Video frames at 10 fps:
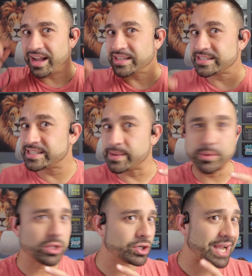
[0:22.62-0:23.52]

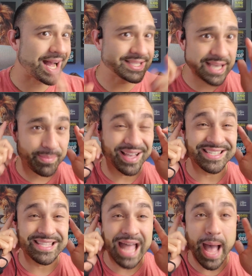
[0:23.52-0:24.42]
Similar concept.
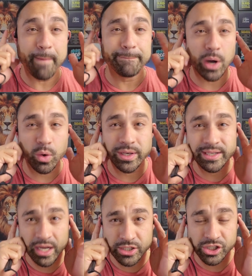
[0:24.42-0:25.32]
It's not bone
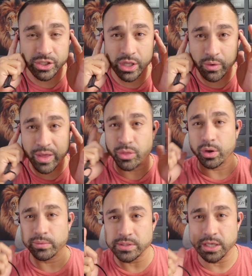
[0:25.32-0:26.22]
induction though. I thought
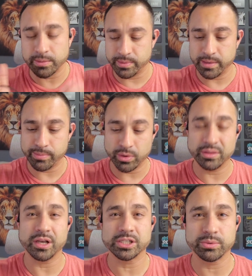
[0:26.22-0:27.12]
it was going to be a bone
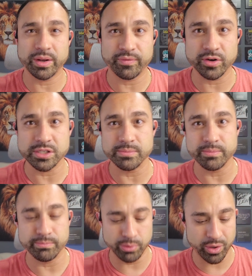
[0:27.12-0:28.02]
induction when I first
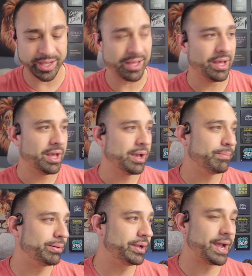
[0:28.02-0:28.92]
bought it,
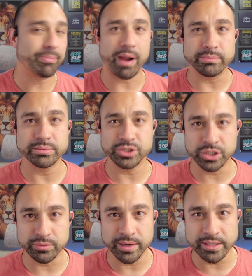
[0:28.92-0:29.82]
but I probably
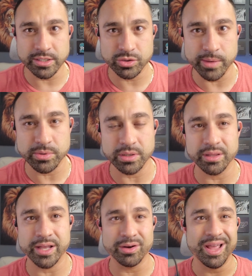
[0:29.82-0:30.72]
should have read the description
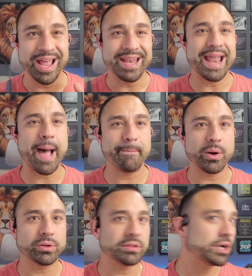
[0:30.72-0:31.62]
letter. Not
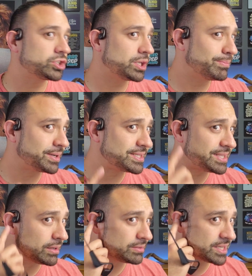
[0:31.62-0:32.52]
bone induction, but it
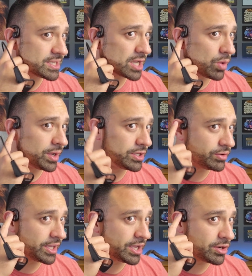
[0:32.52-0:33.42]
still doesn't go in your
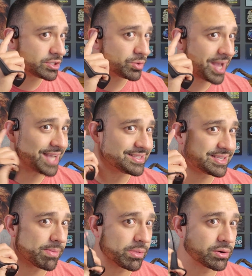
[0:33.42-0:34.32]
ear, so it has a
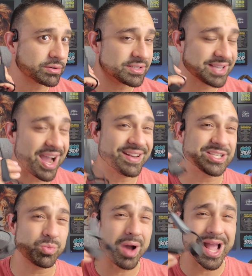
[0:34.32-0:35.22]
similar design.
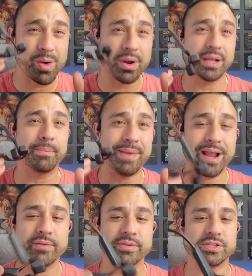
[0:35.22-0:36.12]
That's why I want to
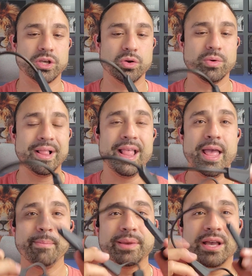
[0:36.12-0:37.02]
compare the two,
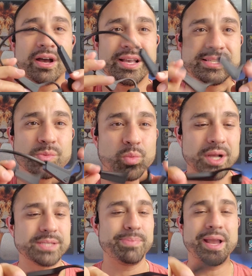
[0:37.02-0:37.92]
because
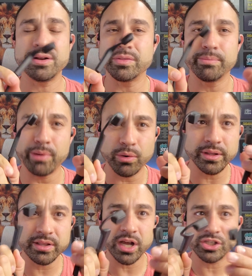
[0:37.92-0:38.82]
what's better, the bone
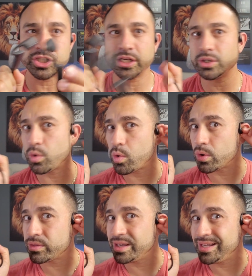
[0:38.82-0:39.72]
induction
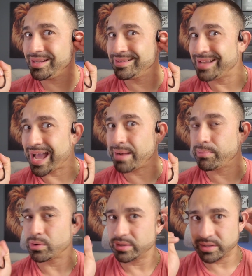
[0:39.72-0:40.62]
or the
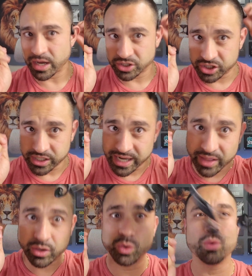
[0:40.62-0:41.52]
non-bone induction?
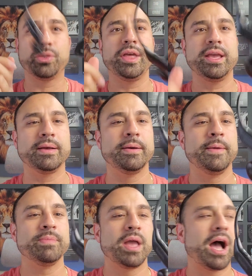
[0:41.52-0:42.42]
Now, the cool thing
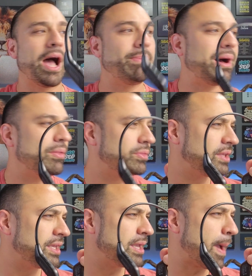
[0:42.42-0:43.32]
about
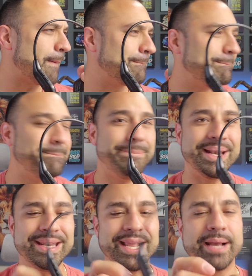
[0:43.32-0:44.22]
the
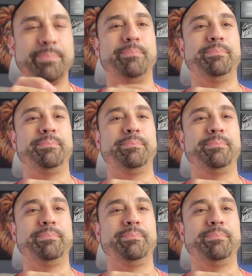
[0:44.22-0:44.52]
Banigipa